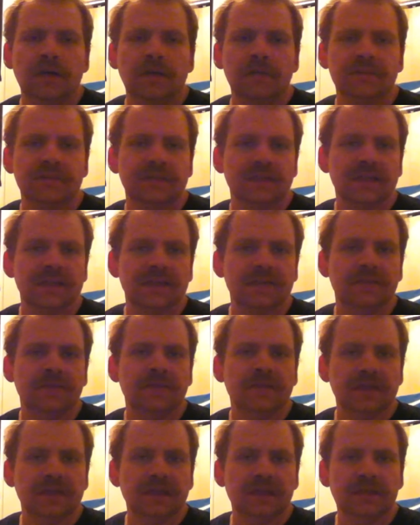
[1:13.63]
slated for
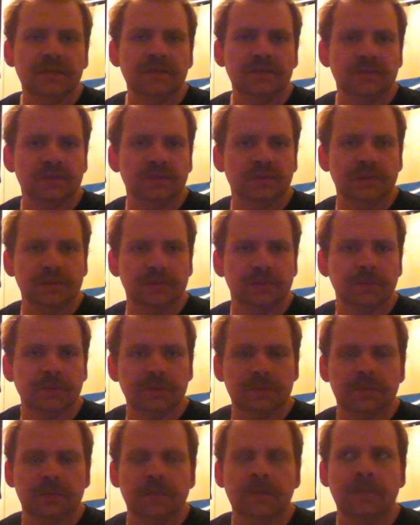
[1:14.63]
the end. You know, they were
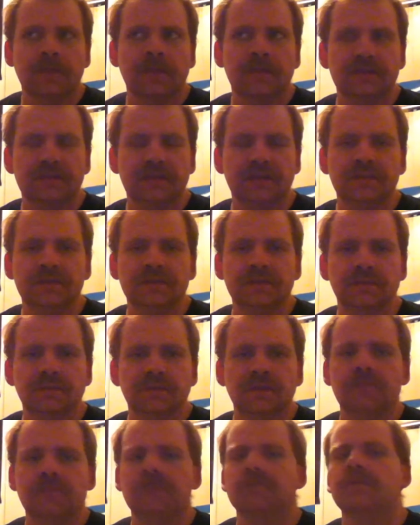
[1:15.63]
supposed to come out at the end of the
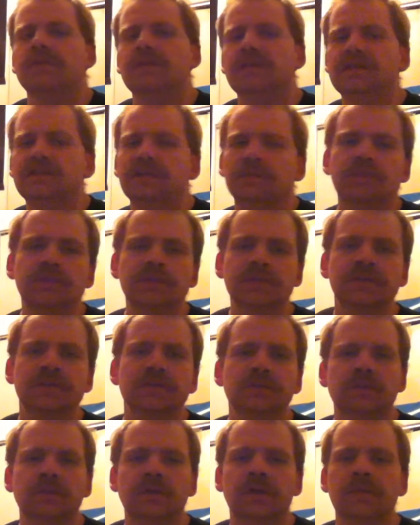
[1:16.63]
month, and they pushed
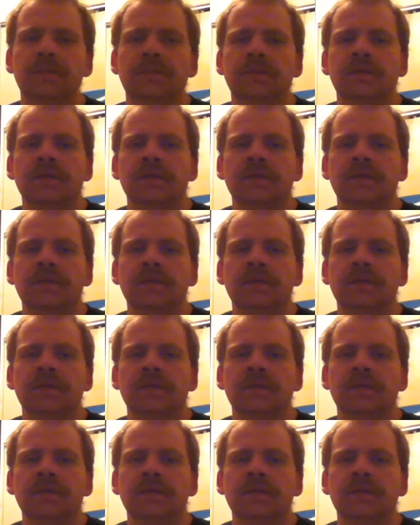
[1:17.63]
them up.